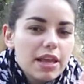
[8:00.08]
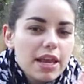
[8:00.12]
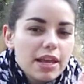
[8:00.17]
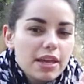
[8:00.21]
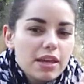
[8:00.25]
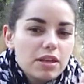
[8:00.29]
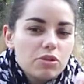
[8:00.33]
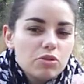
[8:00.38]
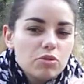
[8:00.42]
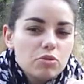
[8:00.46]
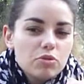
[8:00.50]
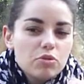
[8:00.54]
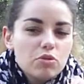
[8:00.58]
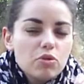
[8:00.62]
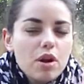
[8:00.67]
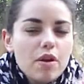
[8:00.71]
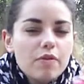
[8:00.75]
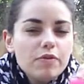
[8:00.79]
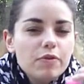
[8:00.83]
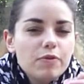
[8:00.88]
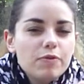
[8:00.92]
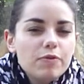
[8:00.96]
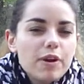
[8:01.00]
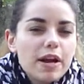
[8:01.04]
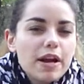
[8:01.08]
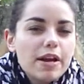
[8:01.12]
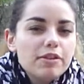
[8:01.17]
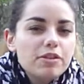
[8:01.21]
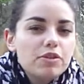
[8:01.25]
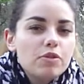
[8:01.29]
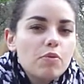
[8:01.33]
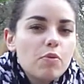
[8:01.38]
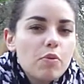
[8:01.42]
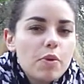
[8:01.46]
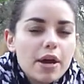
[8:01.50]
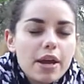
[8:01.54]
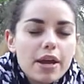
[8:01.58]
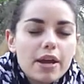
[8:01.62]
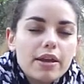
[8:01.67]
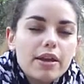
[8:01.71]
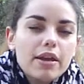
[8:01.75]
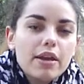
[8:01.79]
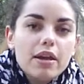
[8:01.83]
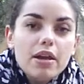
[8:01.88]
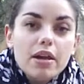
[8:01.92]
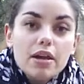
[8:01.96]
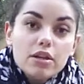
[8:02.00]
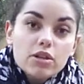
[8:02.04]
like it, so you have to find the way
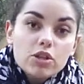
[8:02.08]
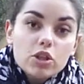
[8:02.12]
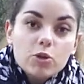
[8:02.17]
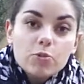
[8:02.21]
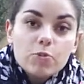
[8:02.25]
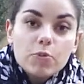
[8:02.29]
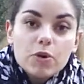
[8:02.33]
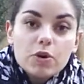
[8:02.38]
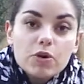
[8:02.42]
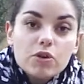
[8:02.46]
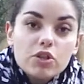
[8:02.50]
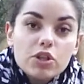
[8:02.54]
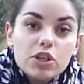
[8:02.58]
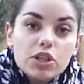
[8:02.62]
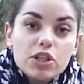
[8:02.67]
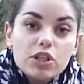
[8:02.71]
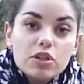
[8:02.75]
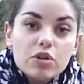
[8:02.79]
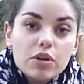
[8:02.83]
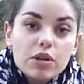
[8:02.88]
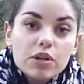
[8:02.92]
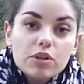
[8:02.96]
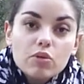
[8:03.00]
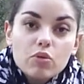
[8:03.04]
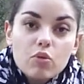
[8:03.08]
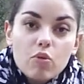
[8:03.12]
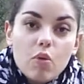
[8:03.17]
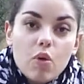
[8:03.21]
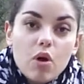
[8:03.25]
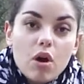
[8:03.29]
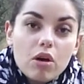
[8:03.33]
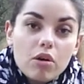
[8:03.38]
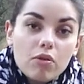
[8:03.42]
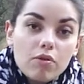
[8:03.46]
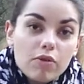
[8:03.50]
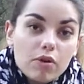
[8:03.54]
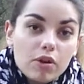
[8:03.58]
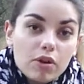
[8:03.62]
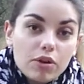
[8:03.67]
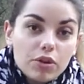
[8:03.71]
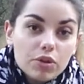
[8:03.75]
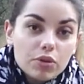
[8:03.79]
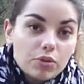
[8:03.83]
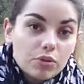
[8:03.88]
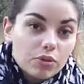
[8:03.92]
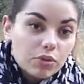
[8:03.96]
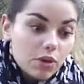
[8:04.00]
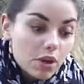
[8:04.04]
sponge is going to work for
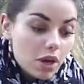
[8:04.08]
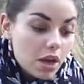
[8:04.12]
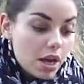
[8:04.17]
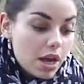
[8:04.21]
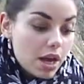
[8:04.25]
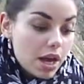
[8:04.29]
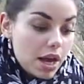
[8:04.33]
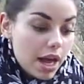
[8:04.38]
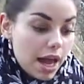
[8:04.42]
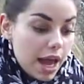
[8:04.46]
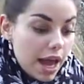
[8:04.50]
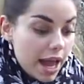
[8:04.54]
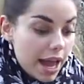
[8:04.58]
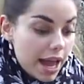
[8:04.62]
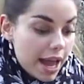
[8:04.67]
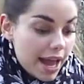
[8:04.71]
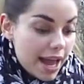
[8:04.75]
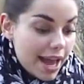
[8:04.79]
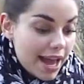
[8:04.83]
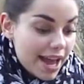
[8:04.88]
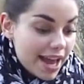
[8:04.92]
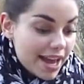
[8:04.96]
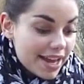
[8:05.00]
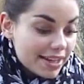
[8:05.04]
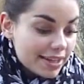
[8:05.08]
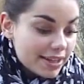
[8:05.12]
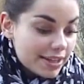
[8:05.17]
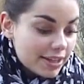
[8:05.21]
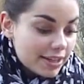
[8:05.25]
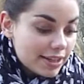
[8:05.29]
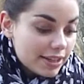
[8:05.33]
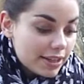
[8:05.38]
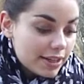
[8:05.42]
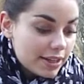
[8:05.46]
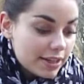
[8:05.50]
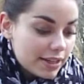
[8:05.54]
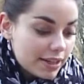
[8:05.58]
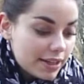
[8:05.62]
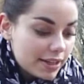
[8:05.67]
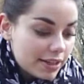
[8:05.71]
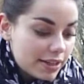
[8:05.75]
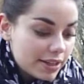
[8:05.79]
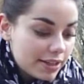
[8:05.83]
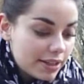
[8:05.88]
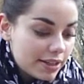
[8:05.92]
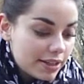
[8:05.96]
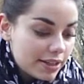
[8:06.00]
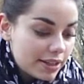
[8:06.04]
you. And
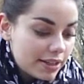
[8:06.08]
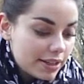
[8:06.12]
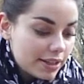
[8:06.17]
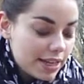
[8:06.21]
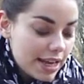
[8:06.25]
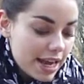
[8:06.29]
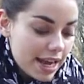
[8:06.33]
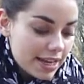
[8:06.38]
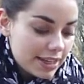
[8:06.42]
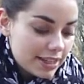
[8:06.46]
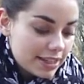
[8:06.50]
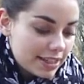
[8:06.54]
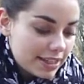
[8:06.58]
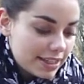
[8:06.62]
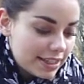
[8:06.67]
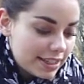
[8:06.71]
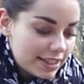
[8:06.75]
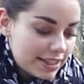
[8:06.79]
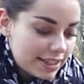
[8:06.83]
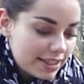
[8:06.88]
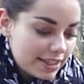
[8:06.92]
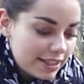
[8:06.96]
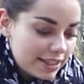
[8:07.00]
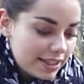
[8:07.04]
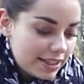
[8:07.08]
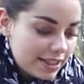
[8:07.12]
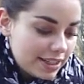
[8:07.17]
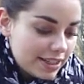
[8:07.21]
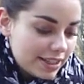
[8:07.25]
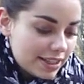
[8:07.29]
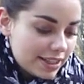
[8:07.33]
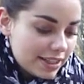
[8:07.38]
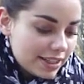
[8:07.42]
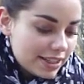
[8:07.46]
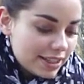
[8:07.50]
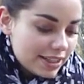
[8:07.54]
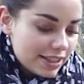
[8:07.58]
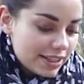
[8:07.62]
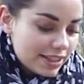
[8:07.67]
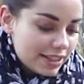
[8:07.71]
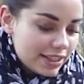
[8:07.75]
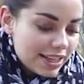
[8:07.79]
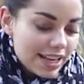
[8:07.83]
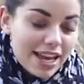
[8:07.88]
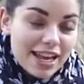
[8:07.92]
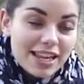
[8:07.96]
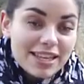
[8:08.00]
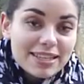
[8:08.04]
yes,
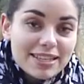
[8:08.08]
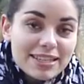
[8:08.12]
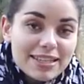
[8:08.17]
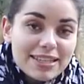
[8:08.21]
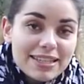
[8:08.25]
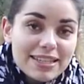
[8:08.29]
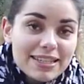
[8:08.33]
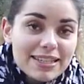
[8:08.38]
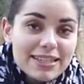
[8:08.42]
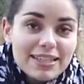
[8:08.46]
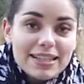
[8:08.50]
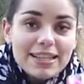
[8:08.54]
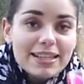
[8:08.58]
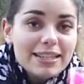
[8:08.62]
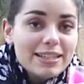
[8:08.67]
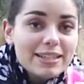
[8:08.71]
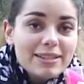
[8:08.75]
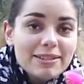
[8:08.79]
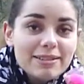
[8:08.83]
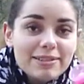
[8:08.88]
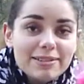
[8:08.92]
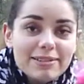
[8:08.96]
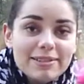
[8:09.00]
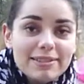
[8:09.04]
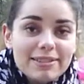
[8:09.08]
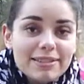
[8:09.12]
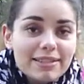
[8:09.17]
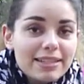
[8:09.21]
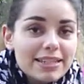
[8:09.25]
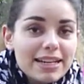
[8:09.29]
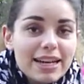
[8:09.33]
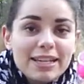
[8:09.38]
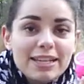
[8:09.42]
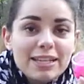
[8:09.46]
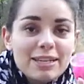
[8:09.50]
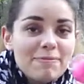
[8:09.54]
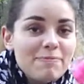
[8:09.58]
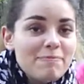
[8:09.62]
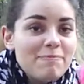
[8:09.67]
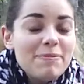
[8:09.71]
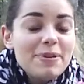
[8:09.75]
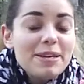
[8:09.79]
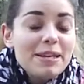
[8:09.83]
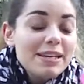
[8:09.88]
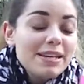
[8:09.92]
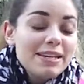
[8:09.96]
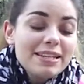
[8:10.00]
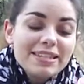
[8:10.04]
and this little tiny
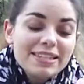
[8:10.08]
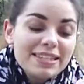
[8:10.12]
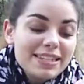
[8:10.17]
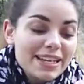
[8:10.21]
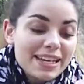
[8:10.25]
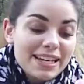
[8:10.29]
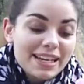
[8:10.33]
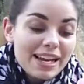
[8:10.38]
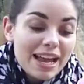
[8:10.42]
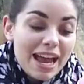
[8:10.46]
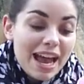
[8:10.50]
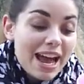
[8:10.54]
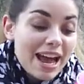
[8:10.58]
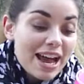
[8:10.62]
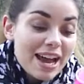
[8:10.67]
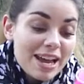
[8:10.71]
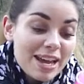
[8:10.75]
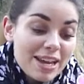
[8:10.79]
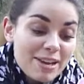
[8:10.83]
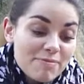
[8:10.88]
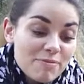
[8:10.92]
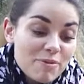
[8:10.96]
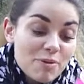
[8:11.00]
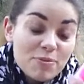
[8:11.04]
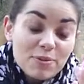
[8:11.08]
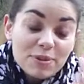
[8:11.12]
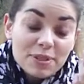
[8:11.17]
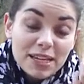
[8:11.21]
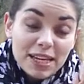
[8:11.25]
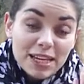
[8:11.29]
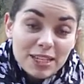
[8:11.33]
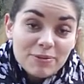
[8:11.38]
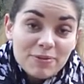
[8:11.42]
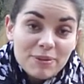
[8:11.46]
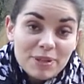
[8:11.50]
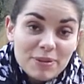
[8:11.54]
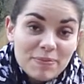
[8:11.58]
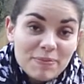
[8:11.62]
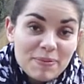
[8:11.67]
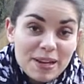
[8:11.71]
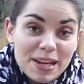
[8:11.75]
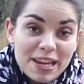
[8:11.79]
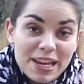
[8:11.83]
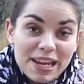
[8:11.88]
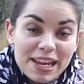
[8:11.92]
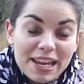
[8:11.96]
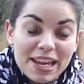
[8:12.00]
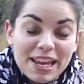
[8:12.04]
pink thing, I'm obsessed with
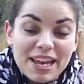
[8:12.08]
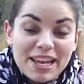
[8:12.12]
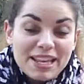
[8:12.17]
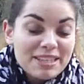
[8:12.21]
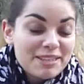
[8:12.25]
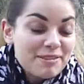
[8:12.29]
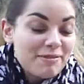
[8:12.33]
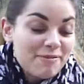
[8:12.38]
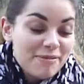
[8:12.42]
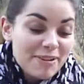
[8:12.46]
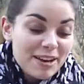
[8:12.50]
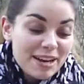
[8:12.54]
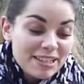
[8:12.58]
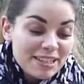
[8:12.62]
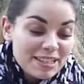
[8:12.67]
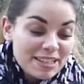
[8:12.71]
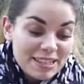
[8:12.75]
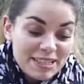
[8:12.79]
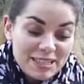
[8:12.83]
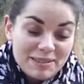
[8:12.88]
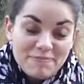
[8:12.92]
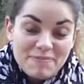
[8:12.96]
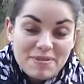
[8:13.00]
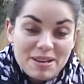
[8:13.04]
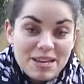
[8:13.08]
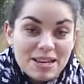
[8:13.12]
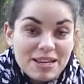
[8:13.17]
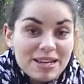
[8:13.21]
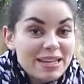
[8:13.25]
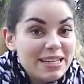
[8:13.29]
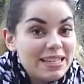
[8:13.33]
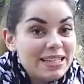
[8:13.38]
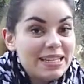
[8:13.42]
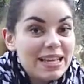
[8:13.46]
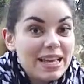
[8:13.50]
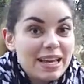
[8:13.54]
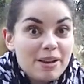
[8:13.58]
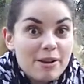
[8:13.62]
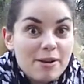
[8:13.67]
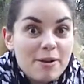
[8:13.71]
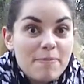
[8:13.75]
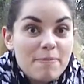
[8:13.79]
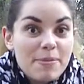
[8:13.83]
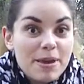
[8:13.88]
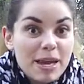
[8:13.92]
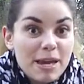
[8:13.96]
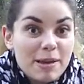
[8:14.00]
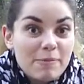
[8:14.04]
pink, and the fact this is pink is like a
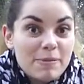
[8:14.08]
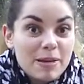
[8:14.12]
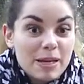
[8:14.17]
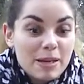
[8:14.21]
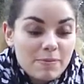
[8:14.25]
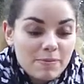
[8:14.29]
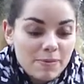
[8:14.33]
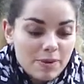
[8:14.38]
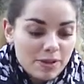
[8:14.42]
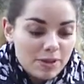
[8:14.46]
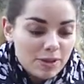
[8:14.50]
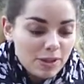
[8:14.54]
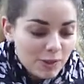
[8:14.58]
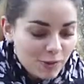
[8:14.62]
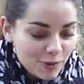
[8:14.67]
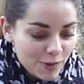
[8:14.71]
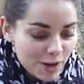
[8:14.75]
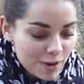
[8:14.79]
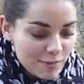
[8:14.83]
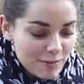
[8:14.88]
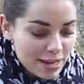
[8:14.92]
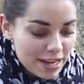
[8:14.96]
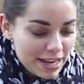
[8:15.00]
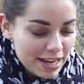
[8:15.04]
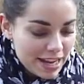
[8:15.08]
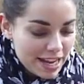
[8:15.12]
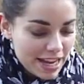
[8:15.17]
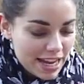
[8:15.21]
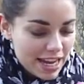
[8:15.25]
big bonus for me.